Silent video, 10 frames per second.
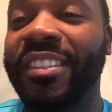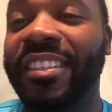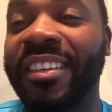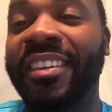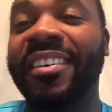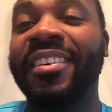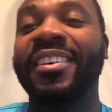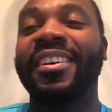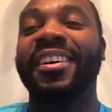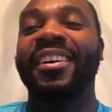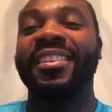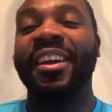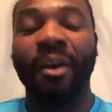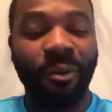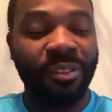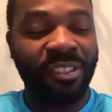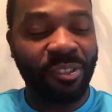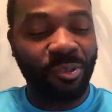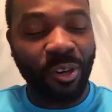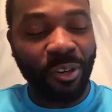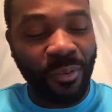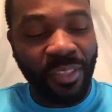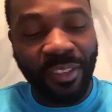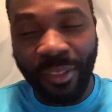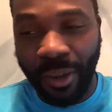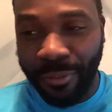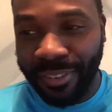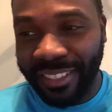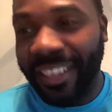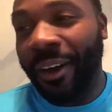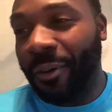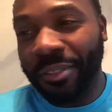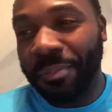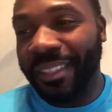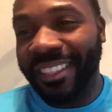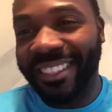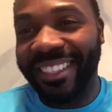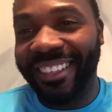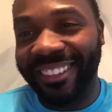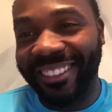to they always struggle with the Dolphins. They always beat the Steelers.